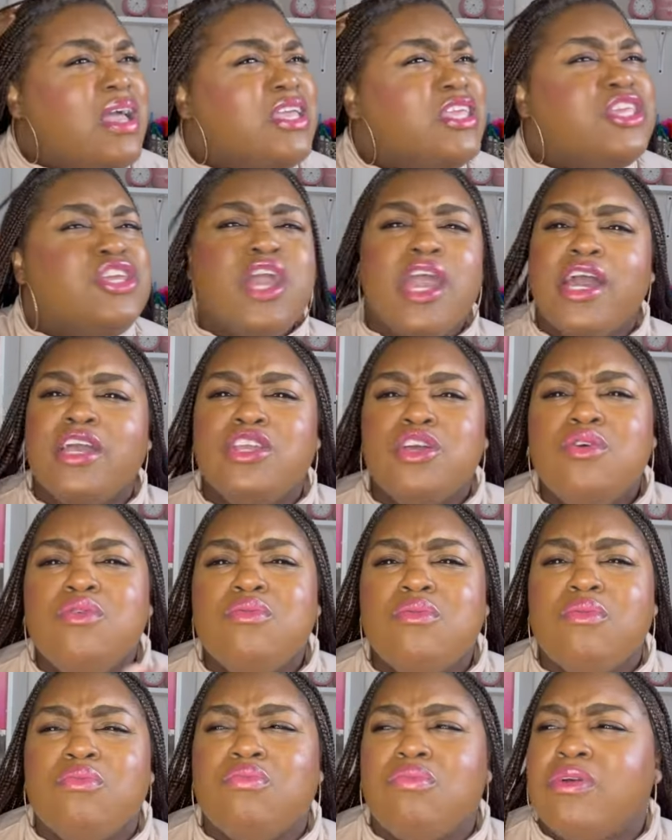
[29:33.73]

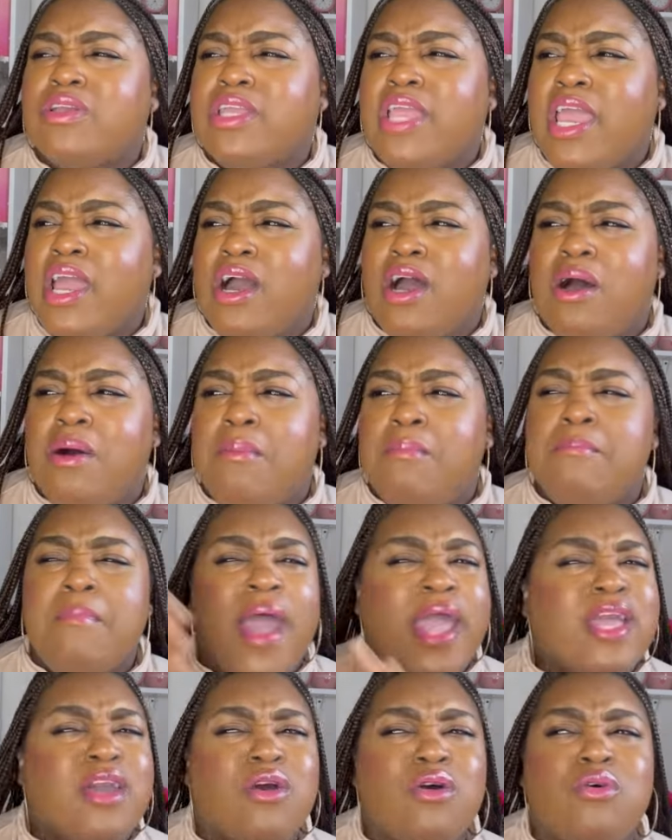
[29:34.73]
yeah,
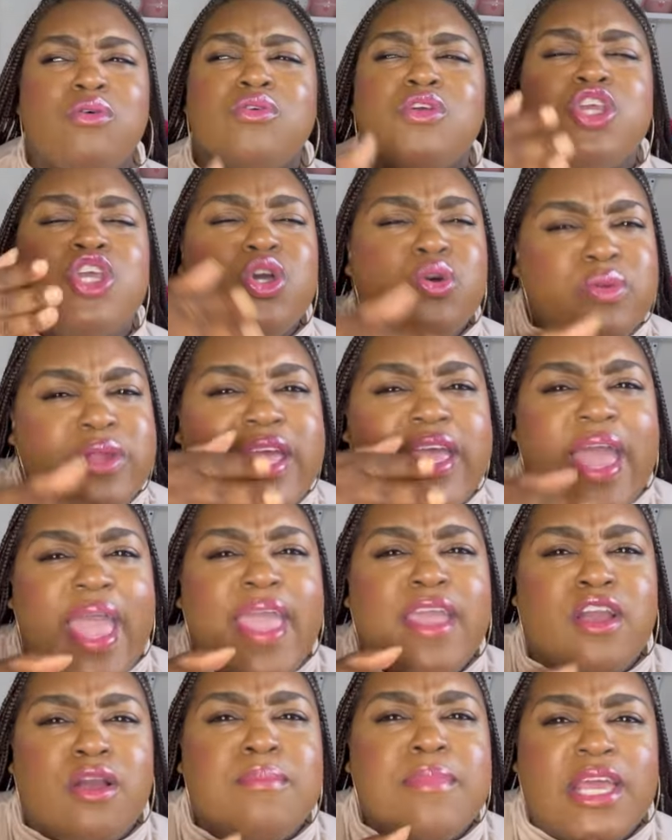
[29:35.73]
Michael, you need
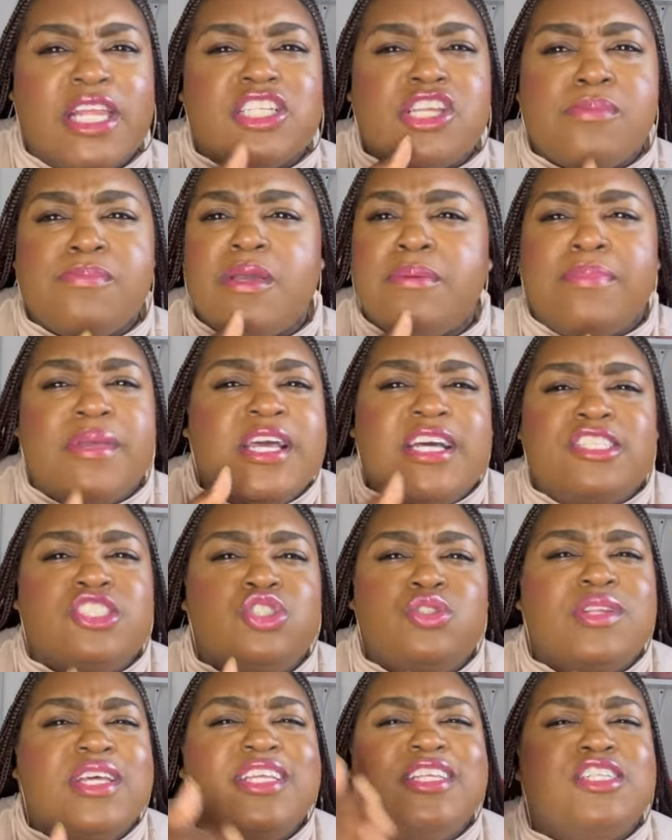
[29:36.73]
anger management because
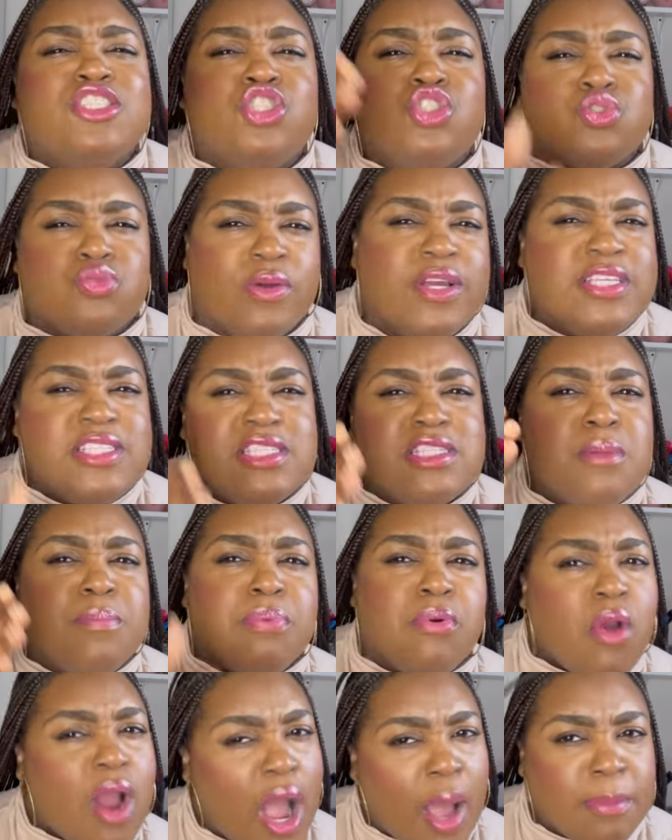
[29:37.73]
you didn't address the
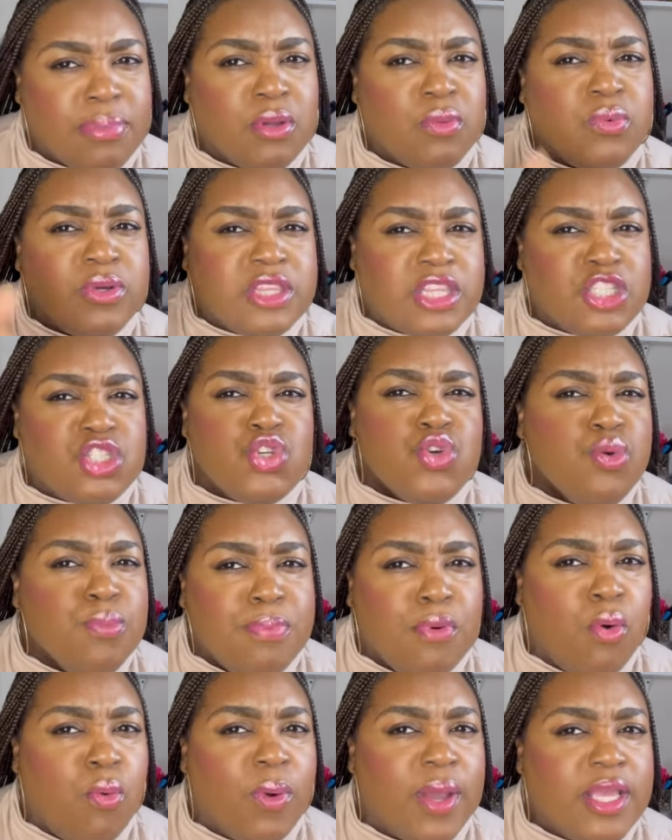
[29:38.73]
problem with the two
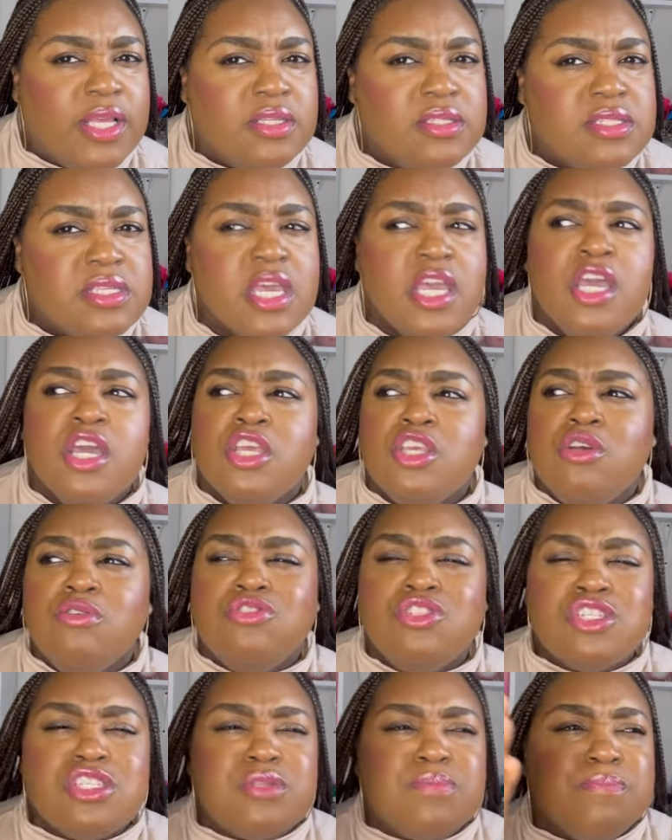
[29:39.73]
boys. You
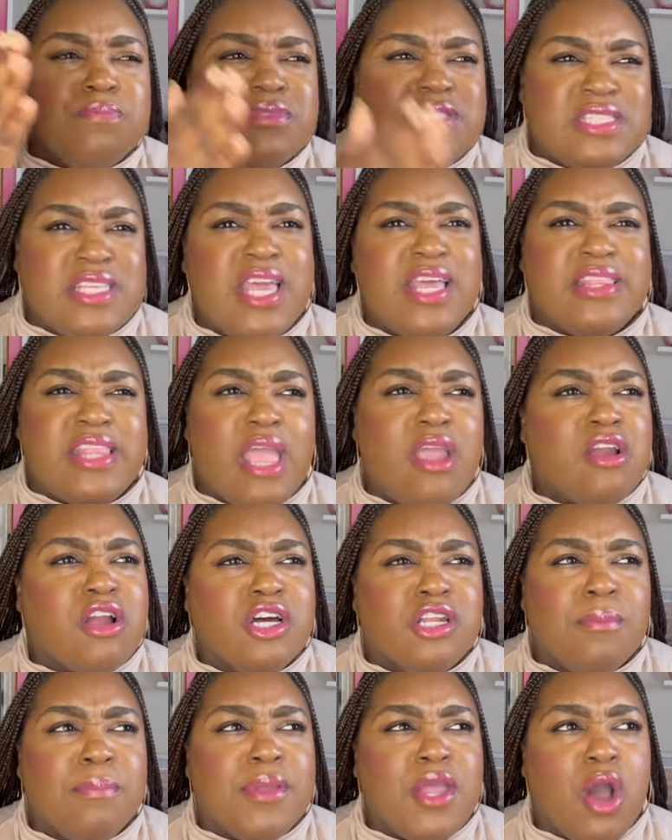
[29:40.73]
just said they're
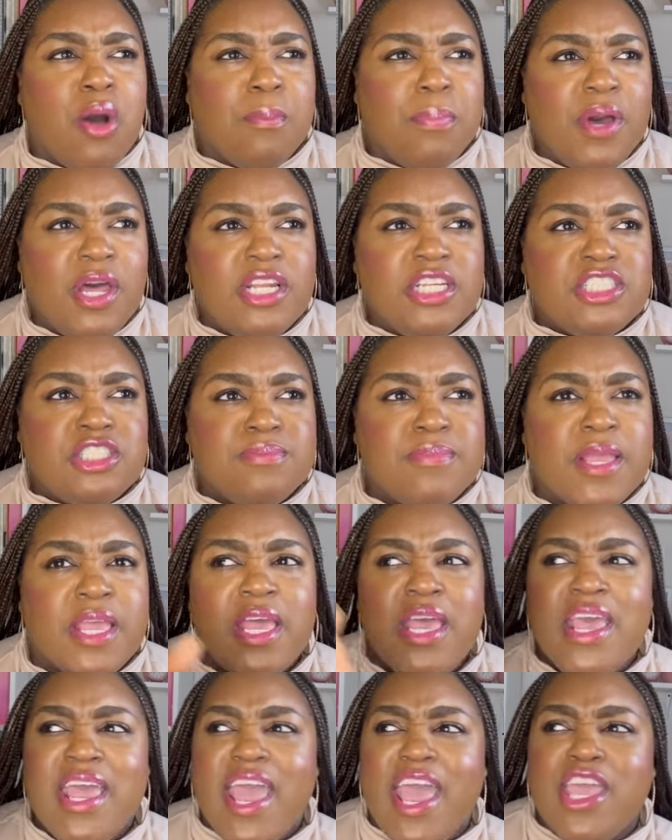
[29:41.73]
going to be on punishment
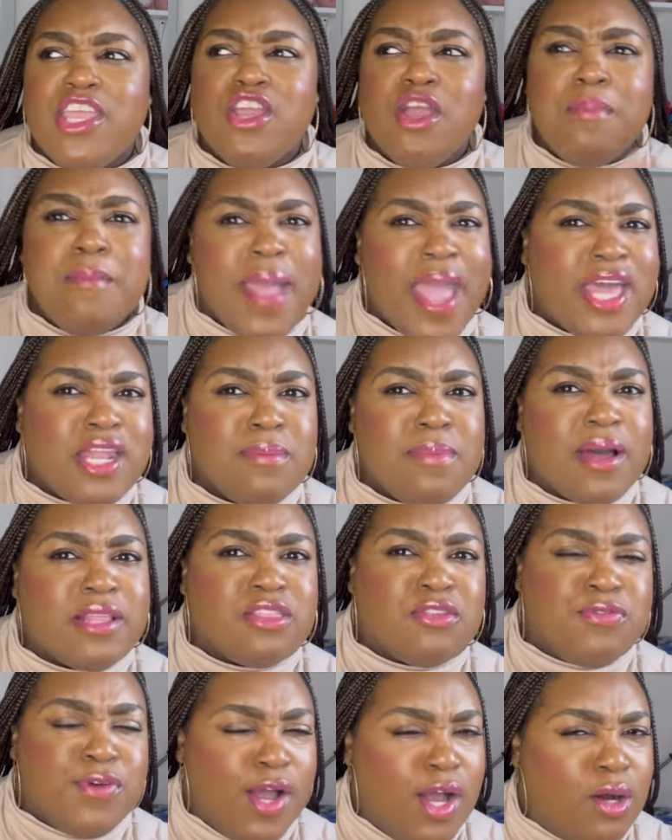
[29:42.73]
and you're mad about
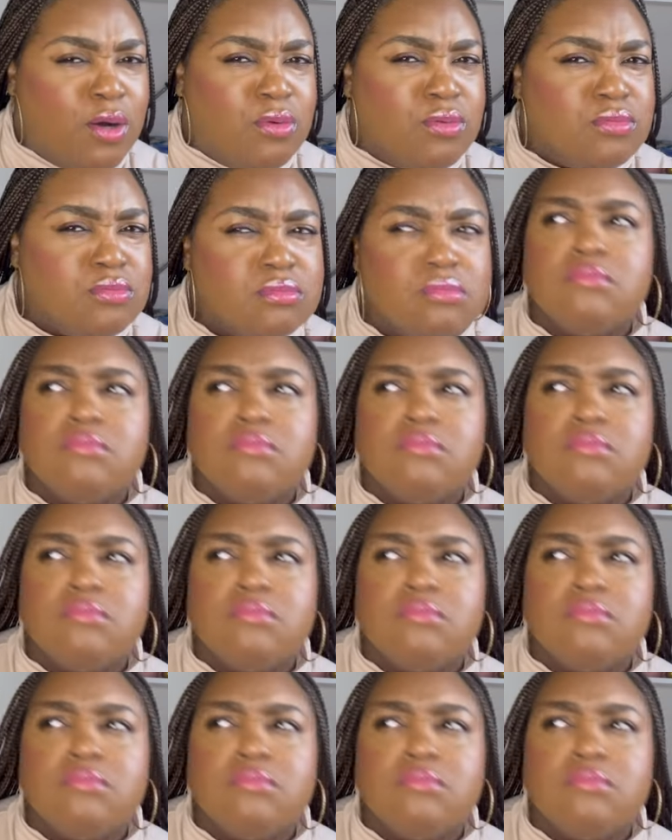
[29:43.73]
the phone.